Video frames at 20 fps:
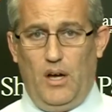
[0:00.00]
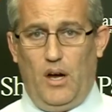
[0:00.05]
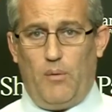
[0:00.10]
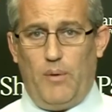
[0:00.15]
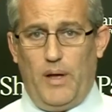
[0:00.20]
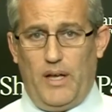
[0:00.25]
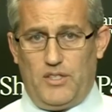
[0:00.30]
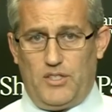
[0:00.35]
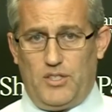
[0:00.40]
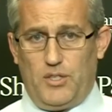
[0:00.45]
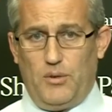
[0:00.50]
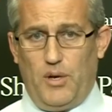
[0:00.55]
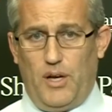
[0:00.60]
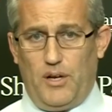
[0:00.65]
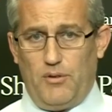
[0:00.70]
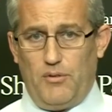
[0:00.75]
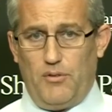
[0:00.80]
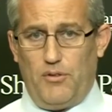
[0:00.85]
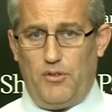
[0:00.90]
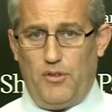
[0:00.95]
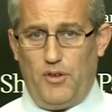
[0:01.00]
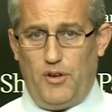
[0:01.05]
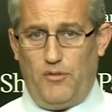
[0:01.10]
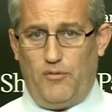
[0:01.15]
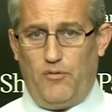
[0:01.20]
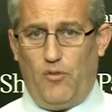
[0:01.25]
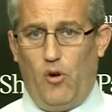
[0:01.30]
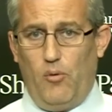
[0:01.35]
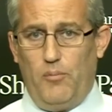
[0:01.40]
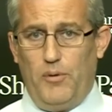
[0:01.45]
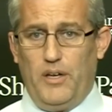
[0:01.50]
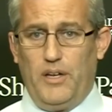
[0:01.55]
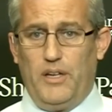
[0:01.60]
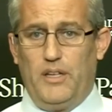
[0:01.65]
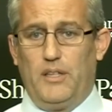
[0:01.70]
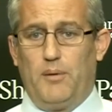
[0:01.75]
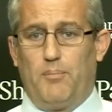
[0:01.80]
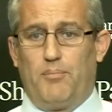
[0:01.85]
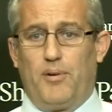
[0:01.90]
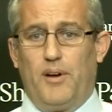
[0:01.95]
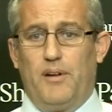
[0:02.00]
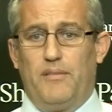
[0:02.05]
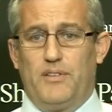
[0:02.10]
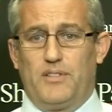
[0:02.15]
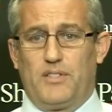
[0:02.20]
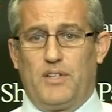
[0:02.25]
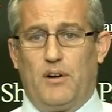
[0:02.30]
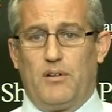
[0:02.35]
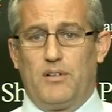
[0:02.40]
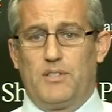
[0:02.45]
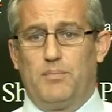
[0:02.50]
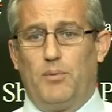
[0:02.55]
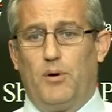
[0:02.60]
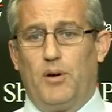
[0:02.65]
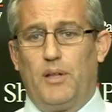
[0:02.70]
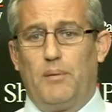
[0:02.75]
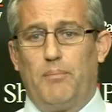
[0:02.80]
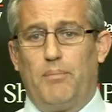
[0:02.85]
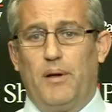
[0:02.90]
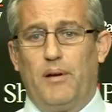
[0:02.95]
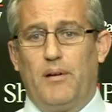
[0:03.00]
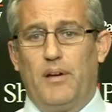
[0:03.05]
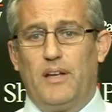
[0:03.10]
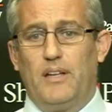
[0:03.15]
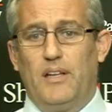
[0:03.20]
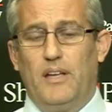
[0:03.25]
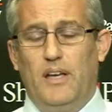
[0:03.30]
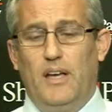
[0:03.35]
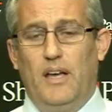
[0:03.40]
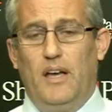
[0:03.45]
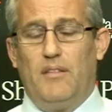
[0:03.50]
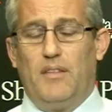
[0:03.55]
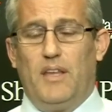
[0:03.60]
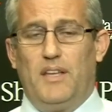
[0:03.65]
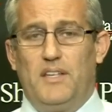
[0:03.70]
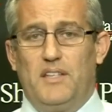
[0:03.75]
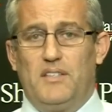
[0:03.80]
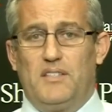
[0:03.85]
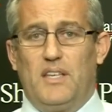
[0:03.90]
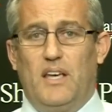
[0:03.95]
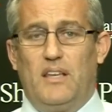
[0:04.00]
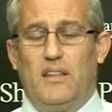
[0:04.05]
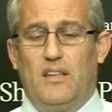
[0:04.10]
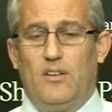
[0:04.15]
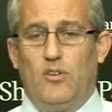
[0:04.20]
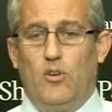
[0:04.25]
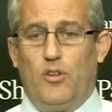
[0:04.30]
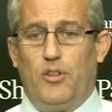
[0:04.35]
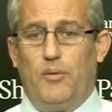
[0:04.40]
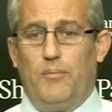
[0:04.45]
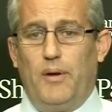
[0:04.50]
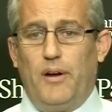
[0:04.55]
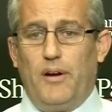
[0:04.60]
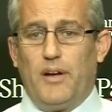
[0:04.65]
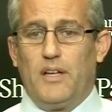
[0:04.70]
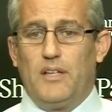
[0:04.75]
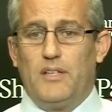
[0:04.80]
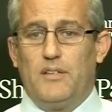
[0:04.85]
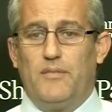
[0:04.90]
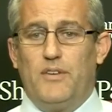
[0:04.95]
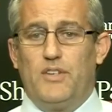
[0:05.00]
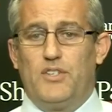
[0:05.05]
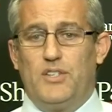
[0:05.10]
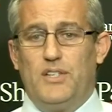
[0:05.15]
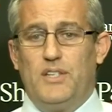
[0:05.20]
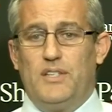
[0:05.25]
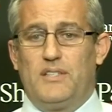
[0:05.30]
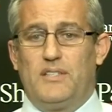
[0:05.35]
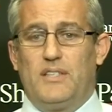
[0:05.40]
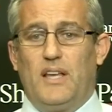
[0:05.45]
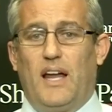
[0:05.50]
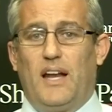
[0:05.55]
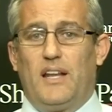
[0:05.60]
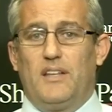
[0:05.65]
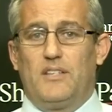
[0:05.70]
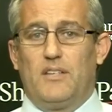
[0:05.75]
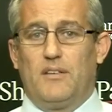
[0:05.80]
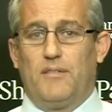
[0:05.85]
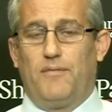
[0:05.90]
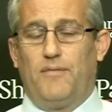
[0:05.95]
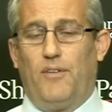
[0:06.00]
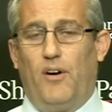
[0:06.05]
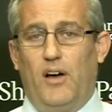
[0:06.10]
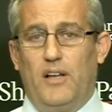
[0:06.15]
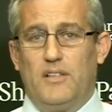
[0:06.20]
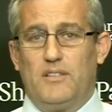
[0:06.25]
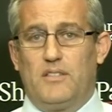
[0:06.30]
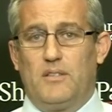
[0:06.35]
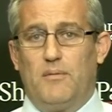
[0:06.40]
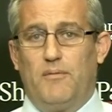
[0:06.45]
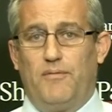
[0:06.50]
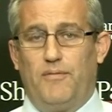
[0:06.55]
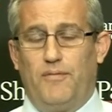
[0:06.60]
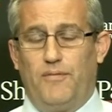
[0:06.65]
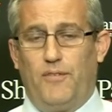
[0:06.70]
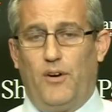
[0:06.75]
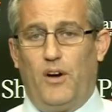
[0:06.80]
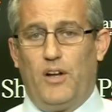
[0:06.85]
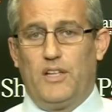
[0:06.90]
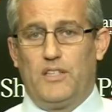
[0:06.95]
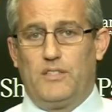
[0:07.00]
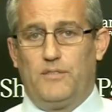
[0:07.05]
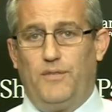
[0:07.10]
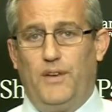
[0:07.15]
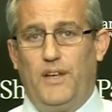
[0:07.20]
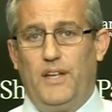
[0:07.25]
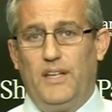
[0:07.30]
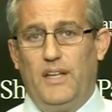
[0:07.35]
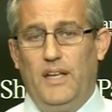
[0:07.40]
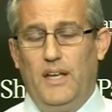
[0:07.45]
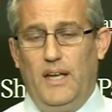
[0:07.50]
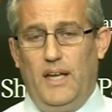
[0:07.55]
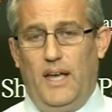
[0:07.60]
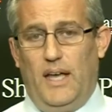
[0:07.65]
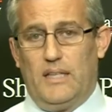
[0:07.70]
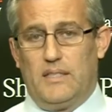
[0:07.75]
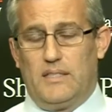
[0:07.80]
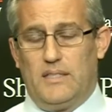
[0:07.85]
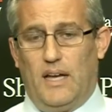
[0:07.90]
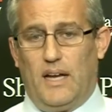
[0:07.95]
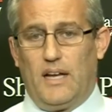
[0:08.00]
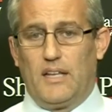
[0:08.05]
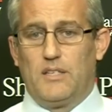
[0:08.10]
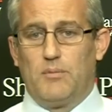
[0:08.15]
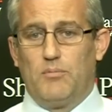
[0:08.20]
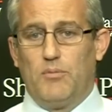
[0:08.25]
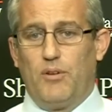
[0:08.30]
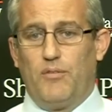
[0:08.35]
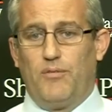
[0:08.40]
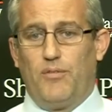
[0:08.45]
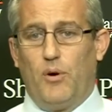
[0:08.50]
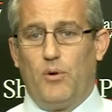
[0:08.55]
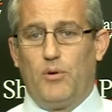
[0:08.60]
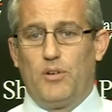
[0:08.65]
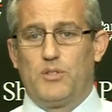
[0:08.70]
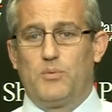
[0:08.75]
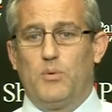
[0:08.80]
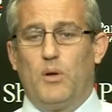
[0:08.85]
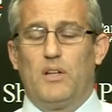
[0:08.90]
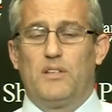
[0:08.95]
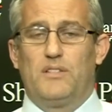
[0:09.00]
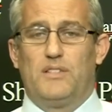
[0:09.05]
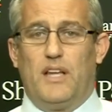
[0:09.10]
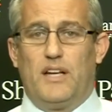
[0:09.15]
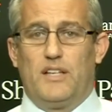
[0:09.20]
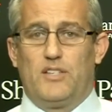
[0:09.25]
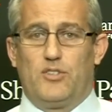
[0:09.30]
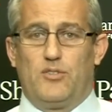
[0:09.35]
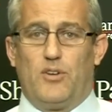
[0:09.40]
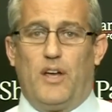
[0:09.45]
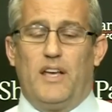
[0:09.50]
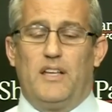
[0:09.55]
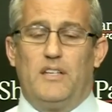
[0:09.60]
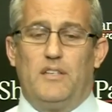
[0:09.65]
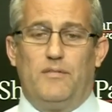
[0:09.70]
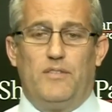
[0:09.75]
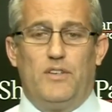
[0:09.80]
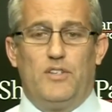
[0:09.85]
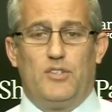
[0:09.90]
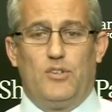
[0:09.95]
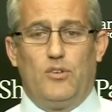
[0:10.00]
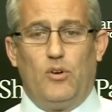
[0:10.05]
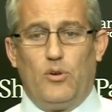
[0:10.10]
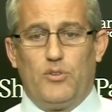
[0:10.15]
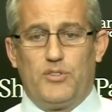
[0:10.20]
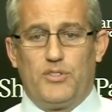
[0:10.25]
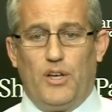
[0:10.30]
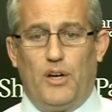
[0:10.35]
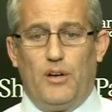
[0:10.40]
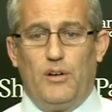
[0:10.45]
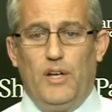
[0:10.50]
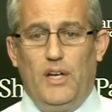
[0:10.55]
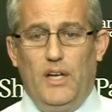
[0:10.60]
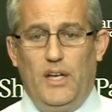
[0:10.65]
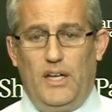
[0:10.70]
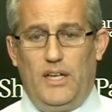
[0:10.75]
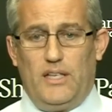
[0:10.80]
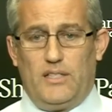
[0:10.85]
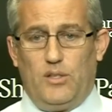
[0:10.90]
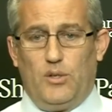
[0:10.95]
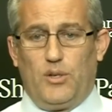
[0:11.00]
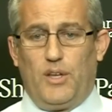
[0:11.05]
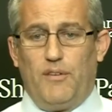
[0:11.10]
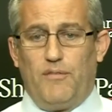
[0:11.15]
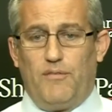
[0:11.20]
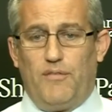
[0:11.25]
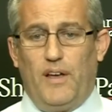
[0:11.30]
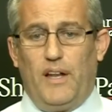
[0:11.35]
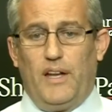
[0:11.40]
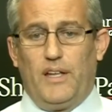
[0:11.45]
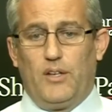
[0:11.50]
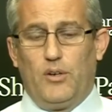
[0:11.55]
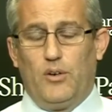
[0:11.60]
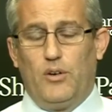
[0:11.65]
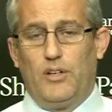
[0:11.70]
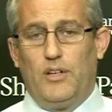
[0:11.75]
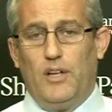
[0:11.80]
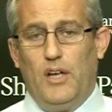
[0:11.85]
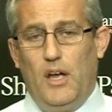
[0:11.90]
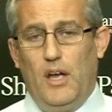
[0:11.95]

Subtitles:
around 234 million the previous corresponding period. They did say their North American division is starting to find its feet and starting to move forward, as well as that Australian division also is looking fairly good.